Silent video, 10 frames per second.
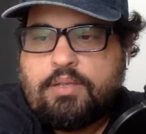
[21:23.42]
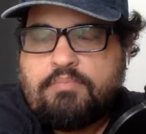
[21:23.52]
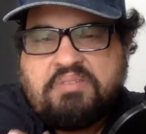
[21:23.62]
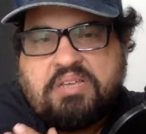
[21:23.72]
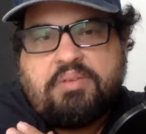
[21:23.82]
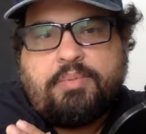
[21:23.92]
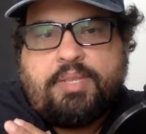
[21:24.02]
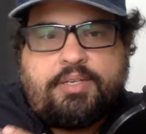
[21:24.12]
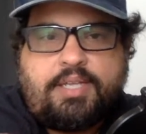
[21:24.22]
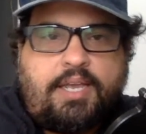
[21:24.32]
well, maybe
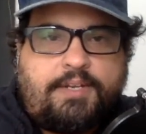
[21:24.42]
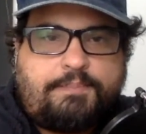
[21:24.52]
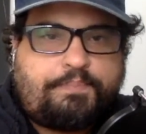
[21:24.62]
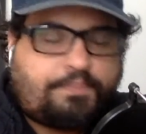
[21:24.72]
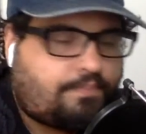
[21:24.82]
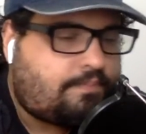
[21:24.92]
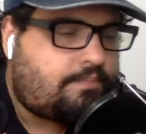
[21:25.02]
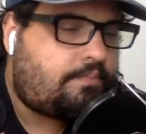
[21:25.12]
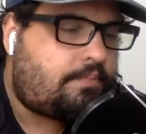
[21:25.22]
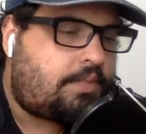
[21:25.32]
they're tied.
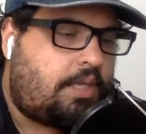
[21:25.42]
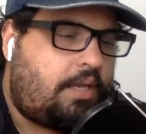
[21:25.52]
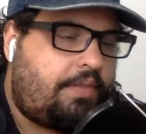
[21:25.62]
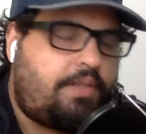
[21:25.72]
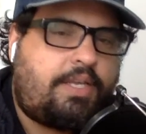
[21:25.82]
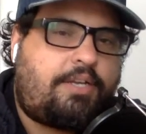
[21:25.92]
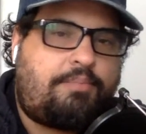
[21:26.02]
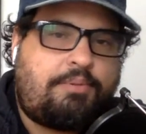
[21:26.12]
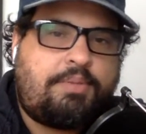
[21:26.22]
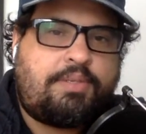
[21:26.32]
I think they
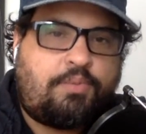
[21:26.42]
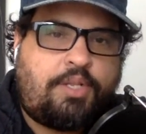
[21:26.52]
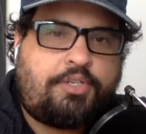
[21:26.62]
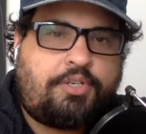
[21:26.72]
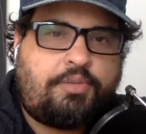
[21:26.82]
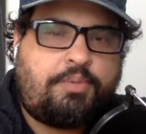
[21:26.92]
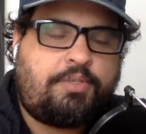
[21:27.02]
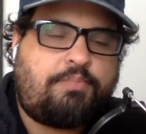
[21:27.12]
complemented well each other because